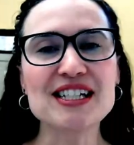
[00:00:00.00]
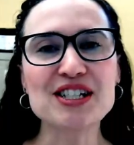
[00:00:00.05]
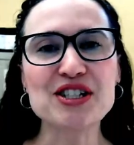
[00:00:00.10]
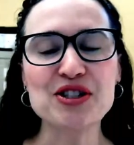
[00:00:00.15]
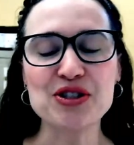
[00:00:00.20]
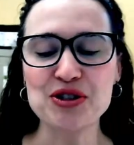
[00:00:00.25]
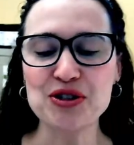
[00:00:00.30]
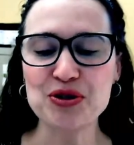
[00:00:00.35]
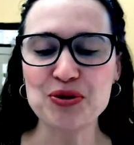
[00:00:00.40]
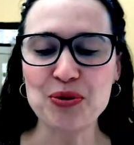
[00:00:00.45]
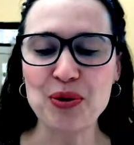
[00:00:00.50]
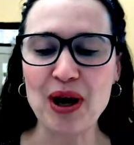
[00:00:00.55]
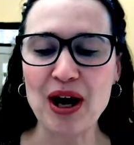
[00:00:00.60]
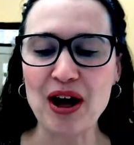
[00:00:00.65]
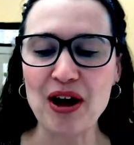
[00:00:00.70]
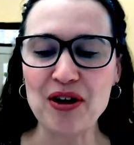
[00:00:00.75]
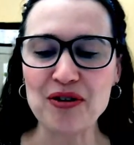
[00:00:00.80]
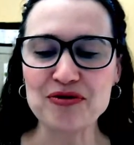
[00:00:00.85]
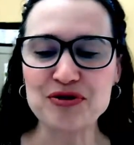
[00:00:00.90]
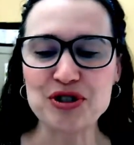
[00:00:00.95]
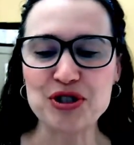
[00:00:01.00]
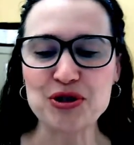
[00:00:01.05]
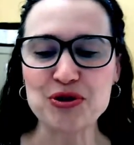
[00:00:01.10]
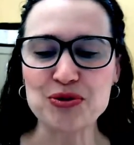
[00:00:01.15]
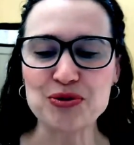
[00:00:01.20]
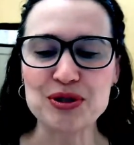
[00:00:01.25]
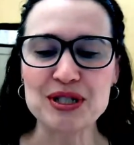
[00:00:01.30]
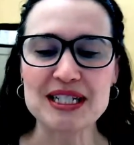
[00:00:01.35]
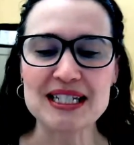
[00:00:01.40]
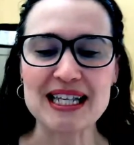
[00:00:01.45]
6 to 12
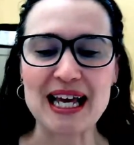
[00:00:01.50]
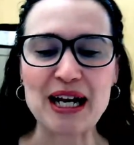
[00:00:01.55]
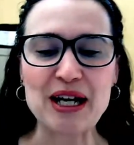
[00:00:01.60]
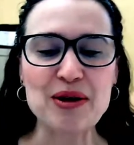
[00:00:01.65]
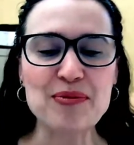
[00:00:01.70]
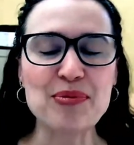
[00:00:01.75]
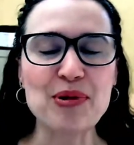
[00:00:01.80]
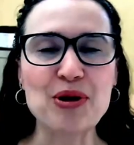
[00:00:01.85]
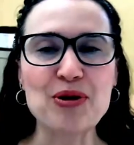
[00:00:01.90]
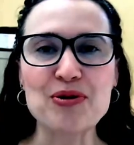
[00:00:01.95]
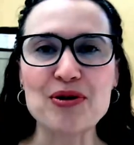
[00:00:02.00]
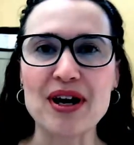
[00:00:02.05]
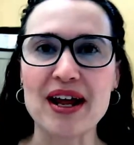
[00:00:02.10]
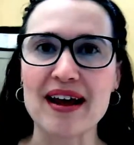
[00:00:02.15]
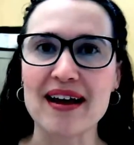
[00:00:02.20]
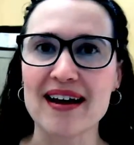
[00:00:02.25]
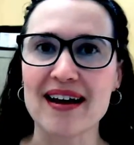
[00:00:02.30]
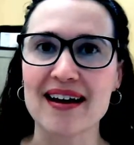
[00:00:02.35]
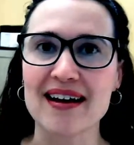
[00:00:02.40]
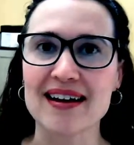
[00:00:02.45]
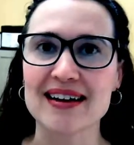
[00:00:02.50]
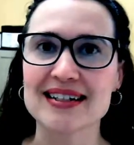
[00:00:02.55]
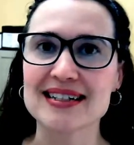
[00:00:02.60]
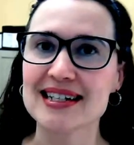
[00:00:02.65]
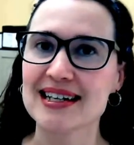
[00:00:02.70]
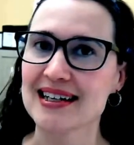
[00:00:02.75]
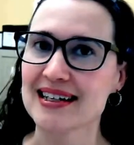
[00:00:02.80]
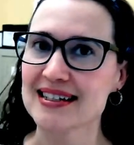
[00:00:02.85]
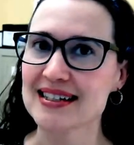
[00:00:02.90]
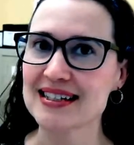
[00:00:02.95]
to design a boat
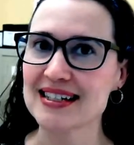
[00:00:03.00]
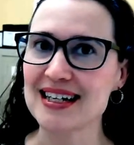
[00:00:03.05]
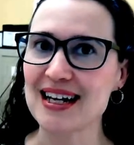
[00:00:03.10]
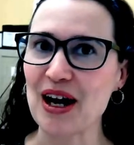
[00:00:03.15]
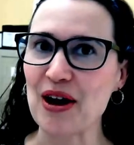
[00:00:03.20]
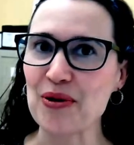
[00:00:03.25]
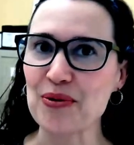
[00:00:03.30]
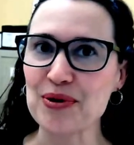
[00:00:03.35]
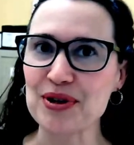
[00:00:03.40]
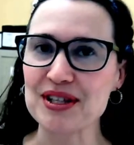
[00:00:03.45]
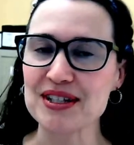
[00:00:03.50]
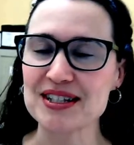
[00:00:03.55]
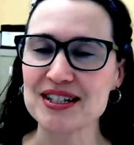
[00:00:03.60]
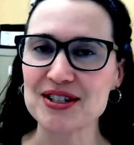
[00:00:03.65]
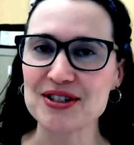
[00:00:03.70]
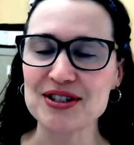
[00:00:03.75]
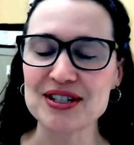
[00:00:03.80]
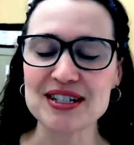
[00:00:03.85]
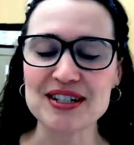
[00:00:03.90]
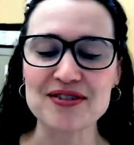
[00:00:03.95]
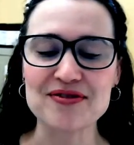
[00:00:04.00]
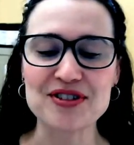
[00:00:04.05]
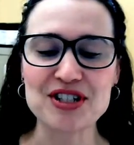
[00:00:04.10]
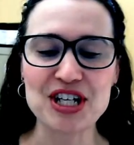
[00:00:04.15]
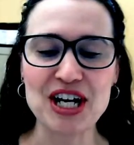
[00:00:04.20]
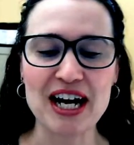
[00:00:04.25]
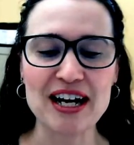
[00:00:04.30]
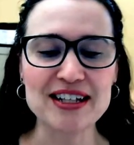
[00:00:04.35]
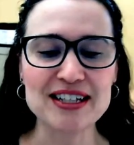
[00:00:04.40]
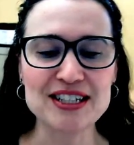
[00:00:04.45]
and test it out with a series of
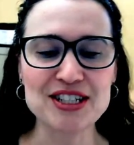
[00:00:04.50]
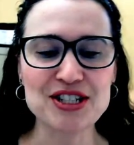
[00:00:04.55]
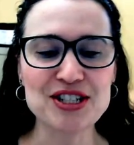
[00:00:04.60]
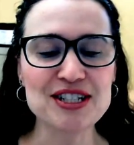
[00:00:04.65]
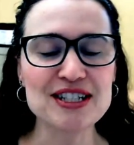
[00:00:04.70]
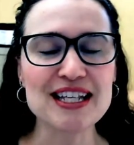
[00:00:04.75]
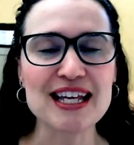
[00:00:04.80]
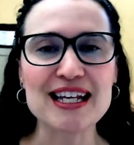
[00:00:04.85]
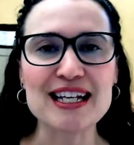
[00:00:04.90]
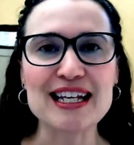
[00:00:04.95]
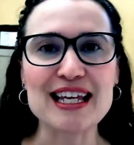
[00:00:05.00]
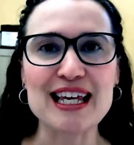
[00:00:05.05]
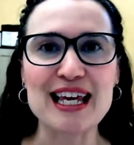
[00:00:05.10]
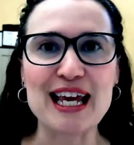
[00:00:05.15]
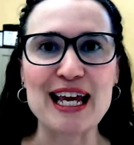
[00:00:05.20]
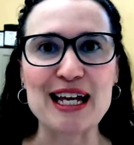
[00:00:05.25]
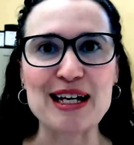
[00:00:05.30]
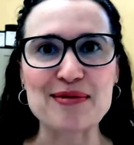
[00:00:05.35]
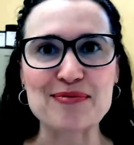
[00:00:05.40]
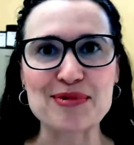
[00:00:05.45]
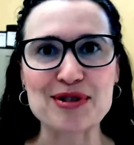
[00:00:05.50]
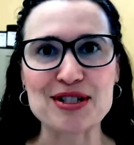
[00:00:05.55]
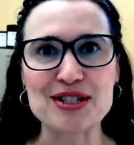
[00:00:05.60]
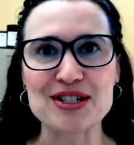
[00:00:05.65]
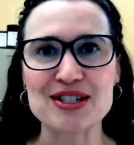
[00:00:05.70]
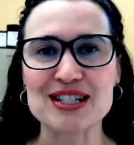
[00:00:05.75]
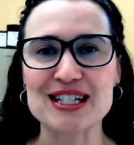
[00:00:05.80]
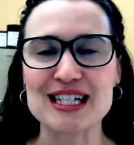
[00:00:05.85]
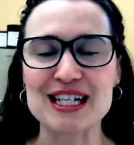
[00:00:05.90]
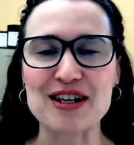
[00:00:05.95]
challenges and games
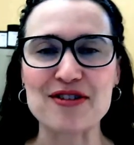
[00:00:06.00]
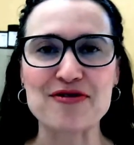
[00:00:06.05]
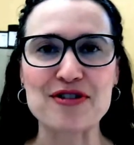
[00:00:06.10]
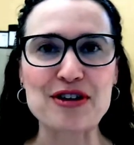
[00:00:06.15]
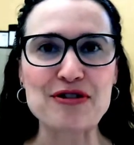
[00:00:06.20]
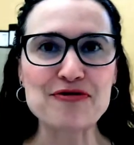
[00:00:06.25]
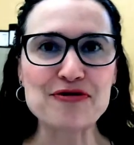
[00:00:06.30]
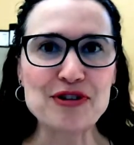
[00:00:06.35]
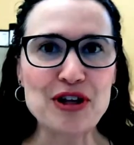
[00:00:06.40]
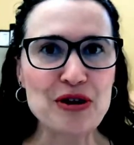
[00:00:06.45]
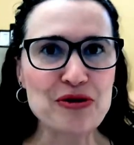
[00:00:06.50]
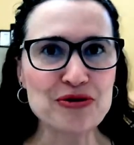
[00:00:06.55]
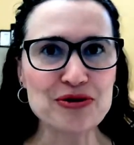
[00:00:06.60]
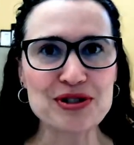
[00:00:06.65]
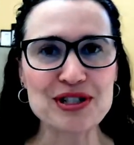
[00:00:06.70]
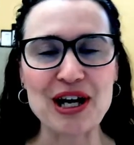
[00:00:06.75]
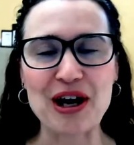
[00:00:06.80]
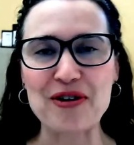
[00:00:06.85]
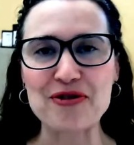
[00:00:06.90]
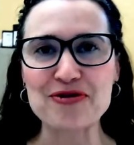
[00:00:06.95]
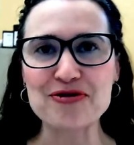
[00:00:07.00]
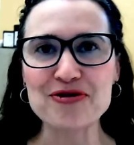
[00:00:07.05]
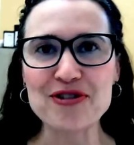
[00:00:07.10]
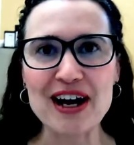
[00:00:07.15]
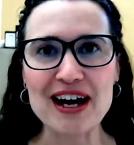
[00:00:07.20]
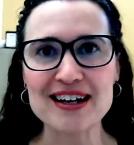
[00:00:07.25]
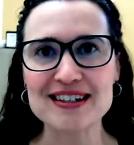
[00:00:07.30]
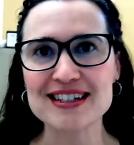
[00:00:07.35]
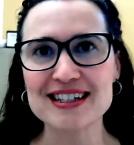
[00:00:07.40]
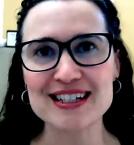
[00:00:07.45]
to see if it floats, how
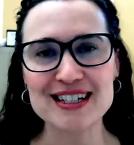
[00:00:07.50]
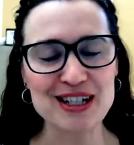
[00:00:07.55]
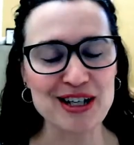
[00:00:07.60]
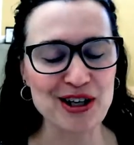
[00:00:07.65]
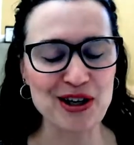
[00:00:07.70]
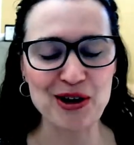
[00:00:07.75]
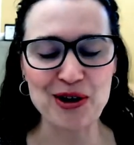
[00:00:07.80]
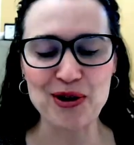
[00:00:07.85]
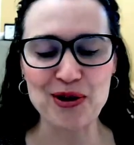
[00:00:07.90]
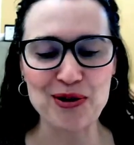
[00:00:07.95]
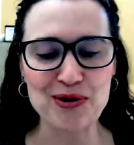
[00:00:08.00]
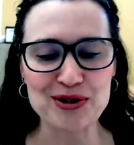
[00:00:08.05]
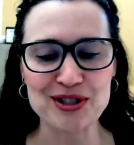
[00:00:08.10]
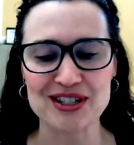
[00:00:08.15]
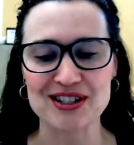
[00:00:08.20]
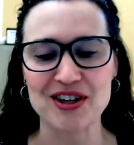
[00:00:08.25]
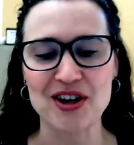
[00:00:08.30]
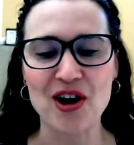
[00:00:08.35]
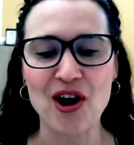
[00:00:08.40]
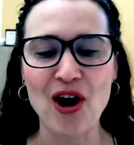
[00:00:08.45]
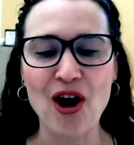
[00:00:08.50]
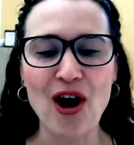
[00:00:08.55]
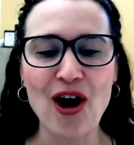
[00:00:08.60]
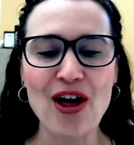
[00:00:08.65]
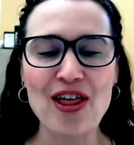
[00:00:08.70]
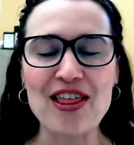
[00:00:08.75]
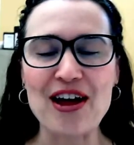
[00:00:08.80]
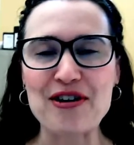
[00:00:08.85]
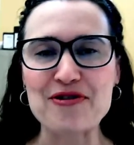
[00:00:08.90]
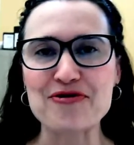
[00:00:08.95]
fast it goes, and
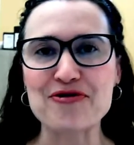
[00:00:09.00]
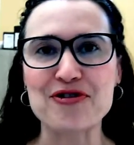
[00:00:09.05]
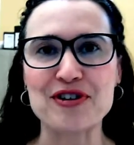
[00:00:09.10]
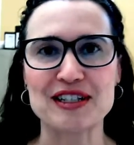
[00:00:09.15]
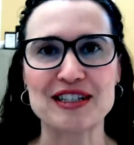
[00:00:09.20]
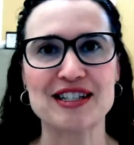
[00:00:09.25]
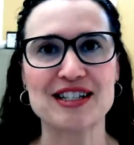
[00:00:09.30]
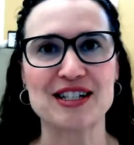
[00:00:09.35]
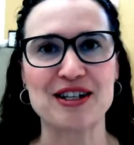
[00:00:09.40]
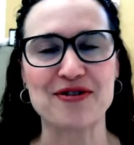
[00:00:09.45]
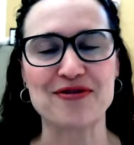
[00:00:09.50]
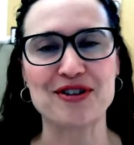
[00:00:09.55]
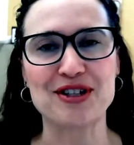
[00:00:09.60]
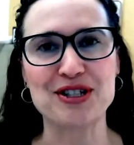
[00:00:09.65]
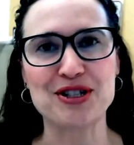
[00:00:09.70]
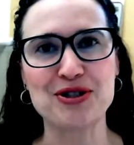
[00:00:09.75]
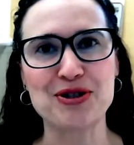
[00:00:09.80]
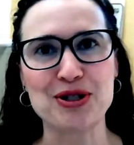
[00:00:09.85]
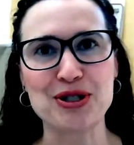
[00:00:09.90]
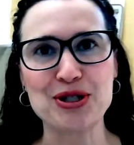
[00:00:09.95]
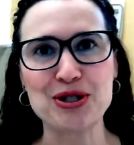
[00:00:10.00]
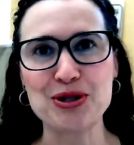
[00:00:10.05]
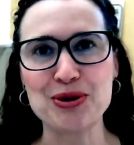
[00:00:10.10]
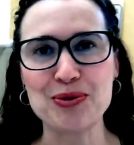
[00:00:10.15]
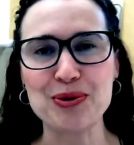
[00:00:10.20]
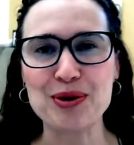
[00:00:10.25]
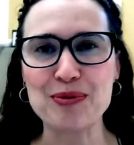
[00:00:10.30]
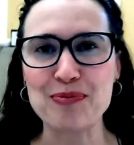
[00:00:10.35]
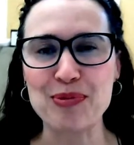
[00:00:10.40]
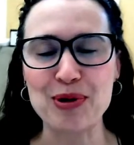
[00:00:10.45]
all that fun stuff that you can
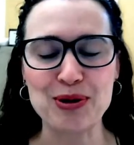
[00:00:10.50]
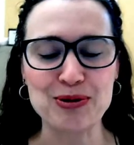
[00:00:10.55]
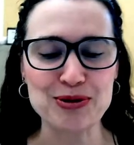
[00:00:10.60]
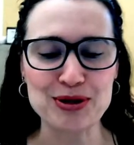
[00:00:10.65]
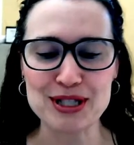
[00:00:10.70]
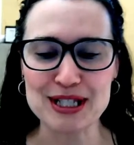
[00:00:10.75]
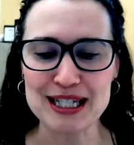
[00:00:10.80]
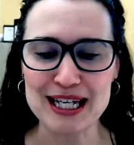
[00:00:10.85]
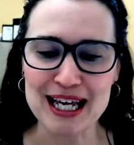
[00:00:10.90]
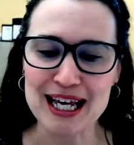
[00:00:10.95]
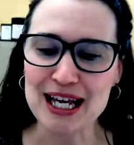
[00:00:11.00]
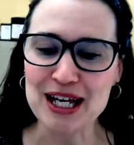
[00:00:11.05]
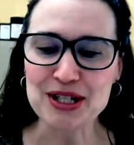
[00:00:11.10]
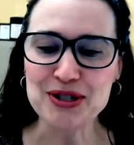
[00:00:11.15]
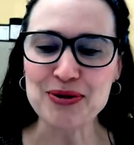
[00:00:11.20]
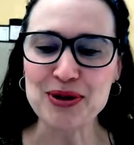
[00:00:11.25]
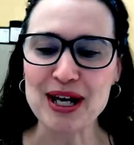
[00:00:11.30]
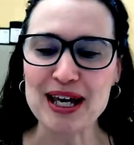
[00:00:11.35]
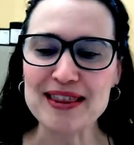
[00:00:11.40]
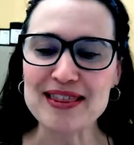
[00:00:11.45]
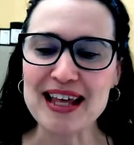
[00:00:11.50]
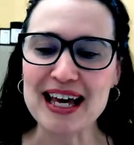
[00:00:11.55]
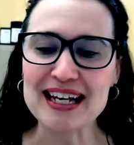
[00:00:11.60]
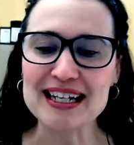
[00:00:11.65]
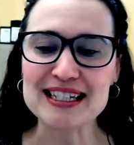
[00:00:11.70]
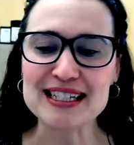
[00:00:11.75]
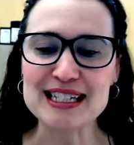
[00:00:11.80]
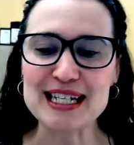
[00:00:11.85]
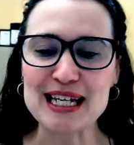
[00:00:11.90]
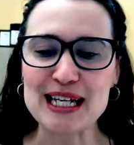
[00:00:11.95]
do with boats. So again,
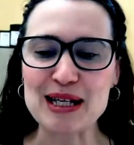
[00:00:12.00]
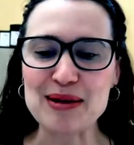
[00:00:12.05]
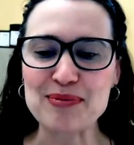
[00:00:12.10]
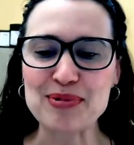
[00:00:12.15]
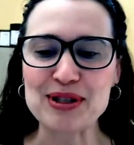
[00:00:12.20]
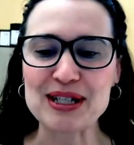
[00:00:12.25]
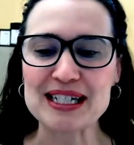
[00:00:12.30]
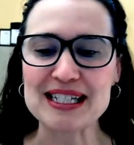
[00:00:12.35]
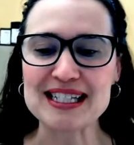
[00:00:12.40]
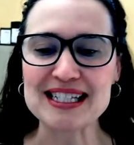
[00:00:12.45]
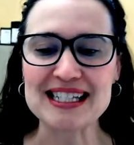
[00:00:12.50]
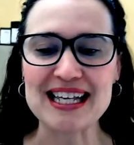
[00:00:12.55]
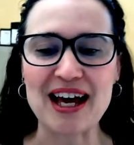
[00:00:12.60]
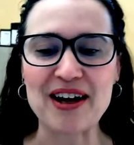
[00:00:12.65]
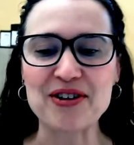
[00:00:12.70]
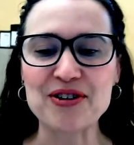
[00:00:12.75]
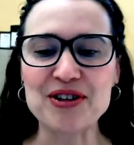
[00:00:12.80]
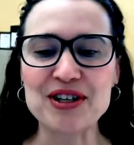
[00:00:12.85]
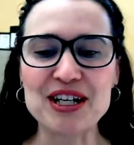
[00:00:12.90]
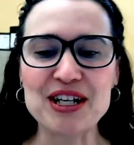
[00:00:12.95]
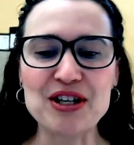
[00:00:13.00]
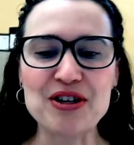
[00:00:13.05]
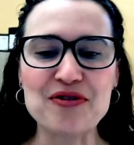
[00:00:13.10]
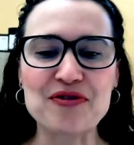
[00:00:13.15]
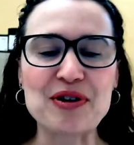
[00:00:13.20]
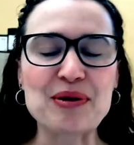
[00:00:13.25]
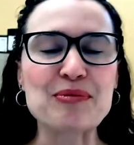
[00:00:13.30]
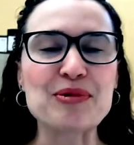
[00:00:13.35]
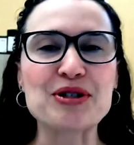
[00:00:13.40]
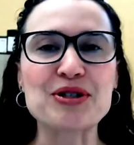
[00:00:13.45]
that is taking place Saturday,
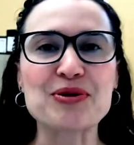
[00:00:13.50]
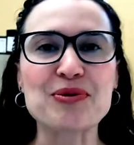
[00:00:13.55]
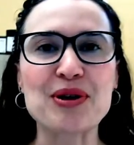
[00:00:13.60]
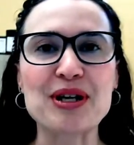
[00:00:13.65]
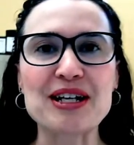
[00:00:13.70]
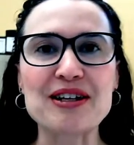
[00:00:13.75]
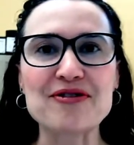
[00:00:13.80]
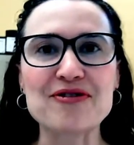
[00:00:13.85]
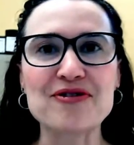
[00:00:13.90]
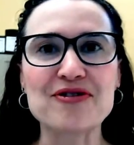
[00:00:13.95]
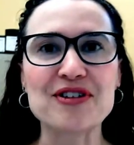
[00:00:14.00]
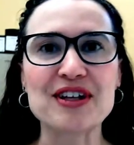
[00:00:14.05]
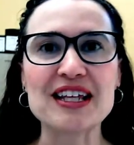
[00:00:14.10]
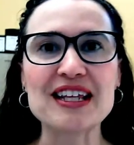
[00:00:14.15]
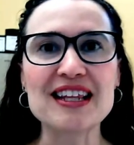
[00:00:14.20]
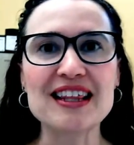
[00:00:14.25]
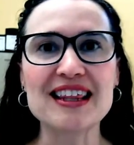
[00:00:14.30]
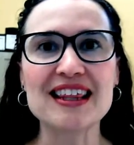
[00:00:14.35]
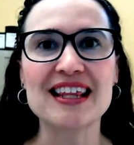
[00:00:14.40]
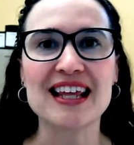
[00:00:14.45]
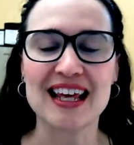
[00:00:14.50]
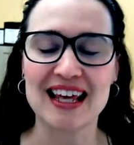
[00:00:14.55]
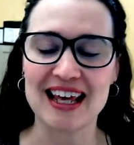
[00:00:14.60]
November 25th.